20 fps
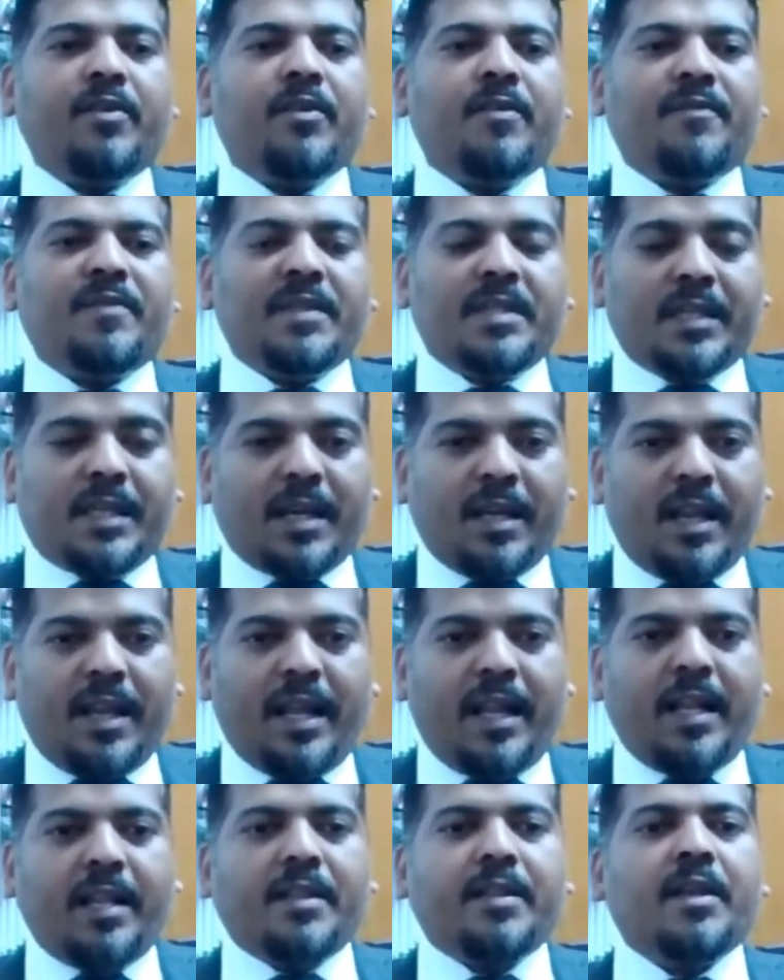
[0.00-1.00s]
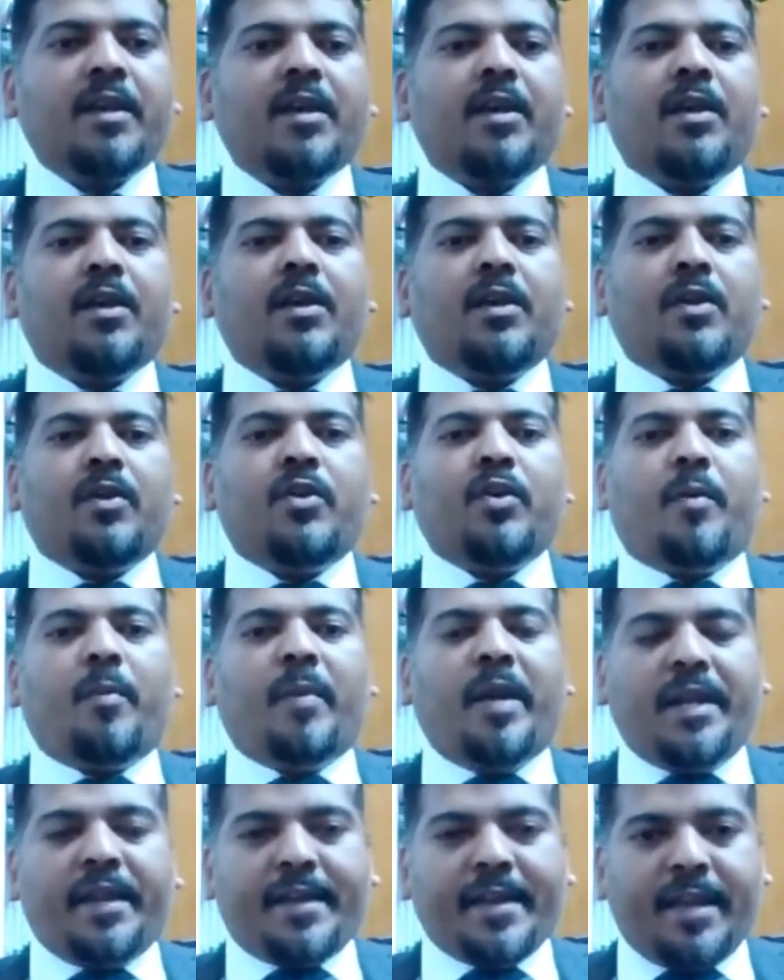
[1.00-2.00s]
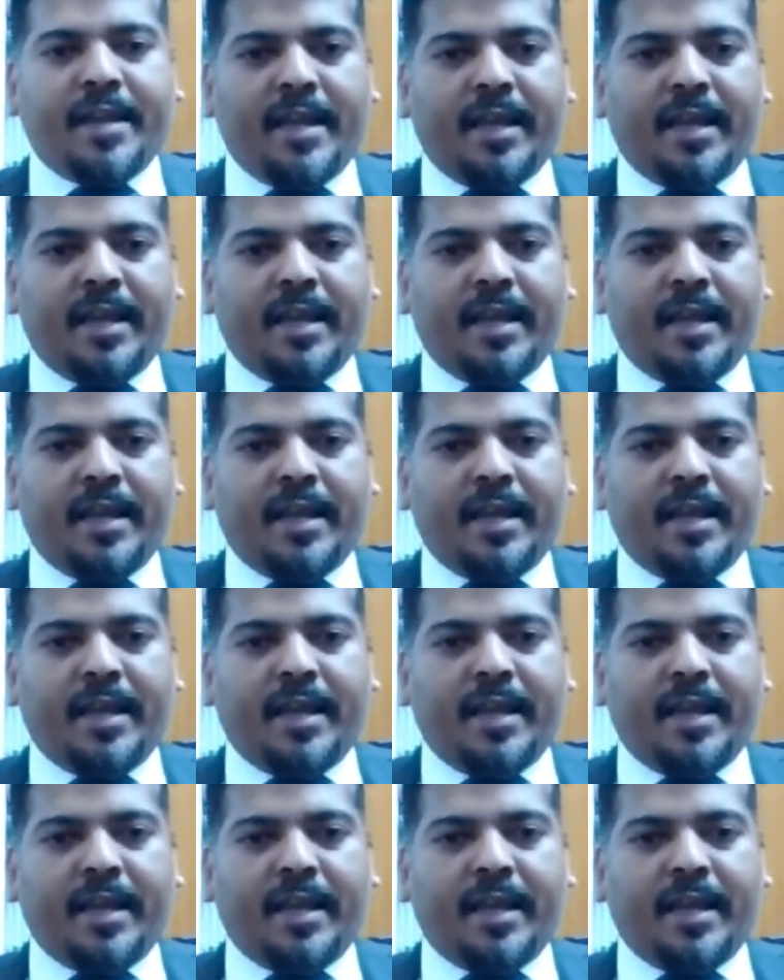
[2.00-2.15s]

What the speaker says: Your physical health, your mental